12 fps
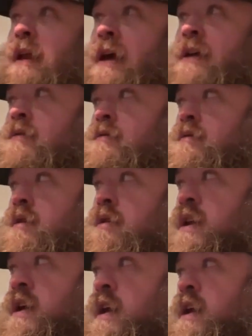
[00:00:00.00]
like,
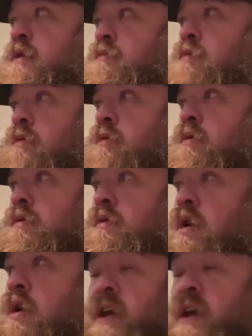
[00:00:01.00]
okay, we're
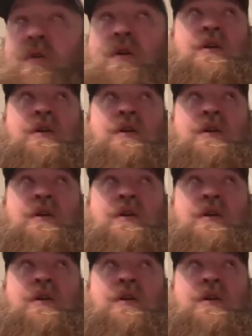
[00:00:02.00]
okay, we're